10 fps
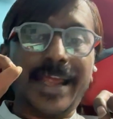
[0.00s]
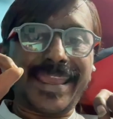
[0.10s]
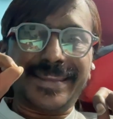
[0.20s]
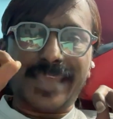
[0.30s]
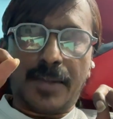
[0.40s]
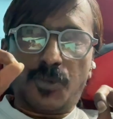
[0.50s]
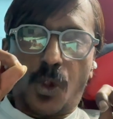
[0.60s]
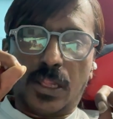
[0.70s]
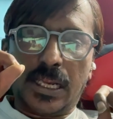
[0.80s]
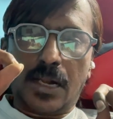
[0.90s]
Again, I'm
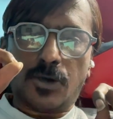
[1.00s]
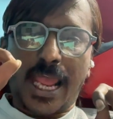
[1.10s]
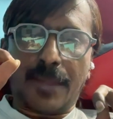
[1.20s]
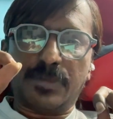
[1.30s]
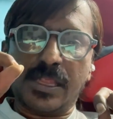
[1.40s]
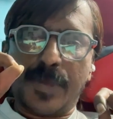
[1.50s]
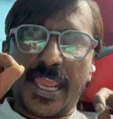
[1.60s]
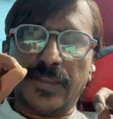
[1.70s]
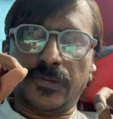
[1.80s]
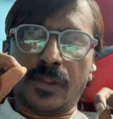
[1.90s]
calling out Apple
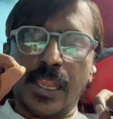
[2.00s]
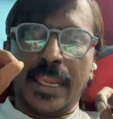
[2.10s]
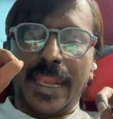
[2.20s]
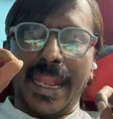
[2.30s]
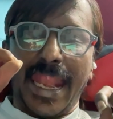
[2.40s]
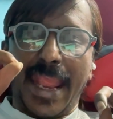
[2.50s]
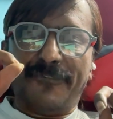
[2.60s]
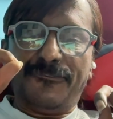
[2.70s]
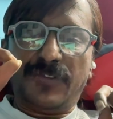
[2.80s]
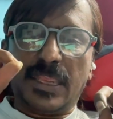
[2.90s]
because
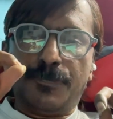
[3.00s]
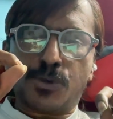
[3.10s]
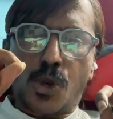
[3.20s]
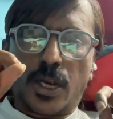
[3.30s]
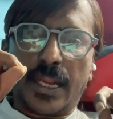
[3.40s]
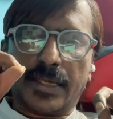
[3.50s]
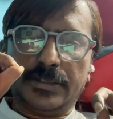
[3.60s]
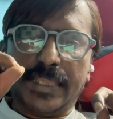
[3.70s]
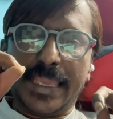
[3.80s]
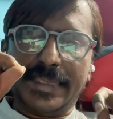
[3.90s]
every product
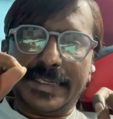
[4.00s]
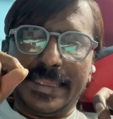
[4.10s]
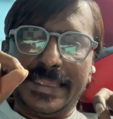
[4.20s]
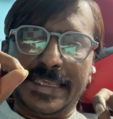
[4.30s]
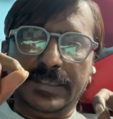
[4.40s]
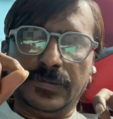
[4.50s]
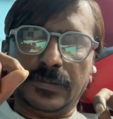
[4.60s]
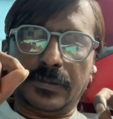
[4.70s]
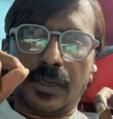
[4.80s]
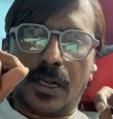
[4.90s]
they
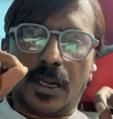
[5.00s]
release